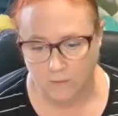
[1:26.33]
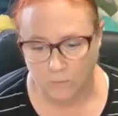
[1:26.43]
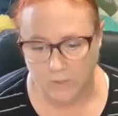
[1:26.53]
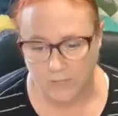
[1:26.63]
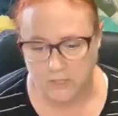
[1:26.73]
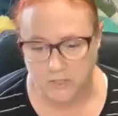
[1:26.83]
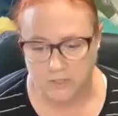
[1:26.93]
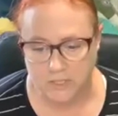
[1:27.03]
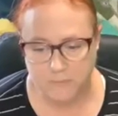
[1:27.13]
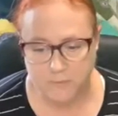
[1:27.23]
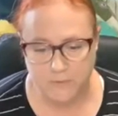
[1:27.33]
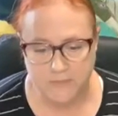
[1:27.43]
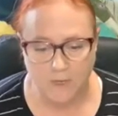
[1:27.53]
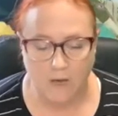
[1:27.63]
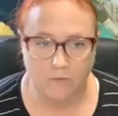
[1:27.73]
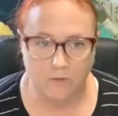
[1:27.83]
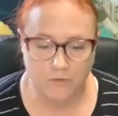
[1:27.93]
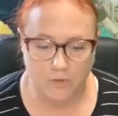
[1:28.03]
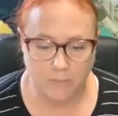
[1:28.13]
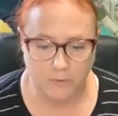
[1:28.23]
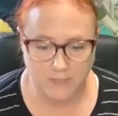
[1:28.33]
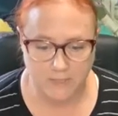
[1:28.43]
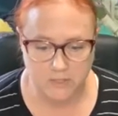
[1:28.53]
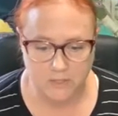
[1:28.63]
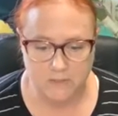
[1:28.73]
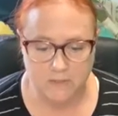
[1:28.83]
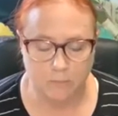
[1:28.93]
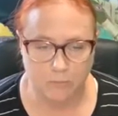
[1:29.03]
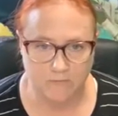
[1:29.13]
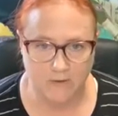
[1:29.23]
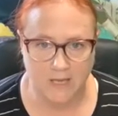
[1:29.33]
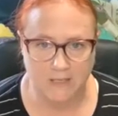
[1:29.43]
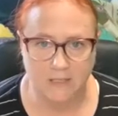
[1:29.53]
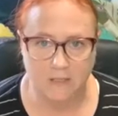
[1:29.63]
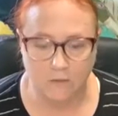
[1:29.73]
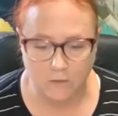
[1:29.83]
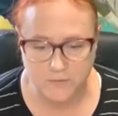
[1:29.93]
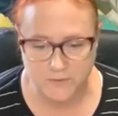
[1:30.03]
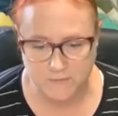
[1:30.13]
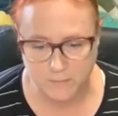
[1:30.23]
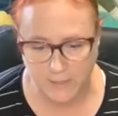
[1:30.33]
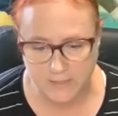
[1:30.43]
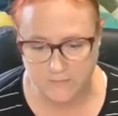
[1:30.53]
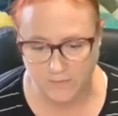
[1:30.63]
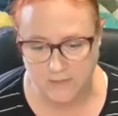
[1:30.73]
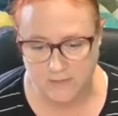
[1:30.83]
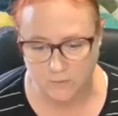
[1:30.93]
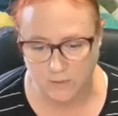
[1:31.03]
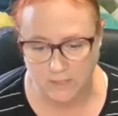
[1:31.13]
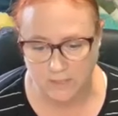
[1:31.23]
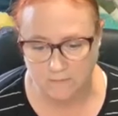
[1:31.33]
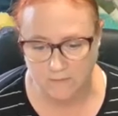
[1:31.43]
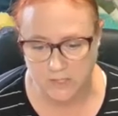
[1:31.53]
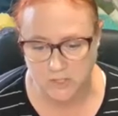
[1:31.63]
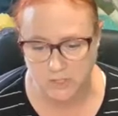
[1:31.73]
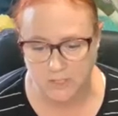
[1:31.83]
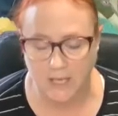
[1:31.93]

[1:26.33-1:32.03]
relationships with sovereign tribal nations to provide an inclusive space fostering innovation